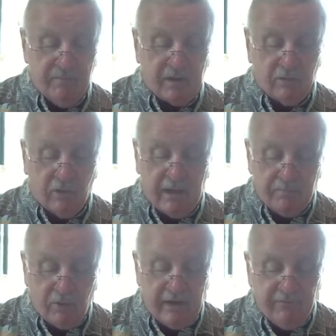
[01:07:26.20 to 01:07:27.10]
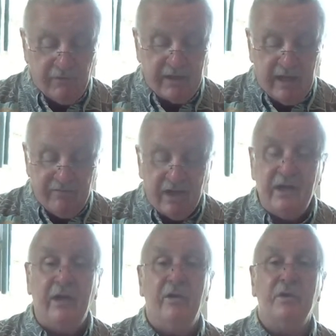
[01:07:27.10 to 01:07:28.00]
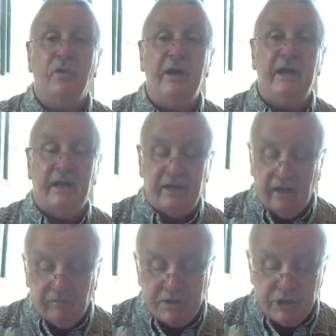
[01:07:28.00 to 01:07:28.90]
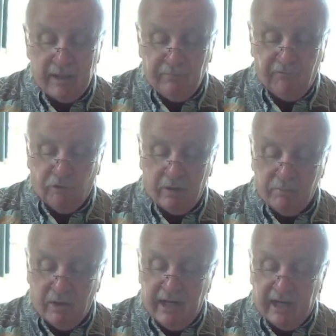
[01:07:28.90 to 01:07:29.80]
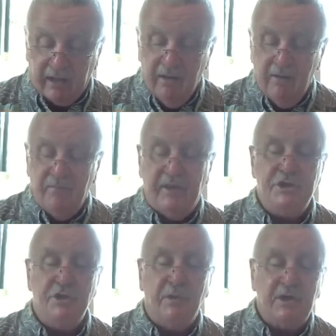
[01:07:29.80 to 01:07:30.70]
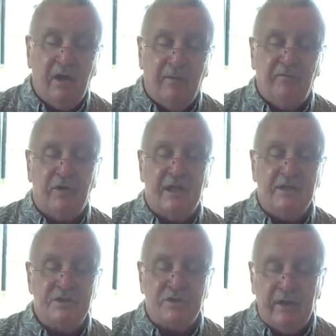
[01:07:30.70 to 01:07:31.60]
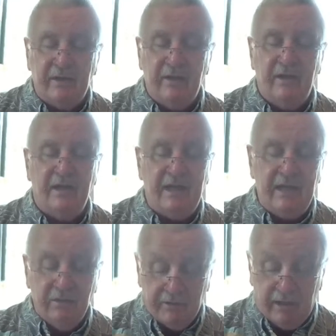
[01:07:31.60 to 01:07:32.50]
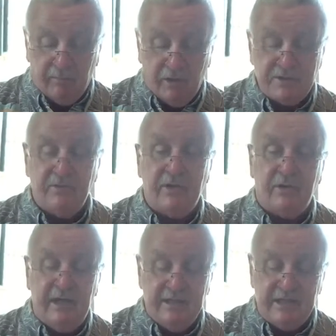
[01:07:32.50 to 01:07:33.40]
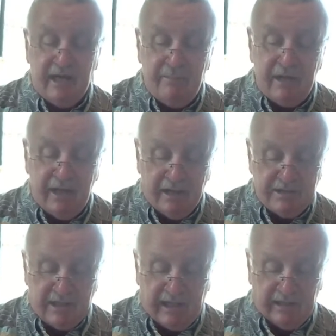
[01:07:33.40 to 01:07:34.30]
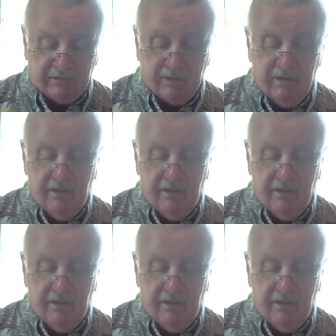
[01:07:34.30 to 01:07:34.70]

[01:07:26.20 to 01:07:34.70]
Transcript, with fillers: Lord, I pray for Kevin and Aaron Green at Calvary Chapel, Fort Bragg, that you would comfort and strengthen and heal them, also their kids, Amy and Tyler.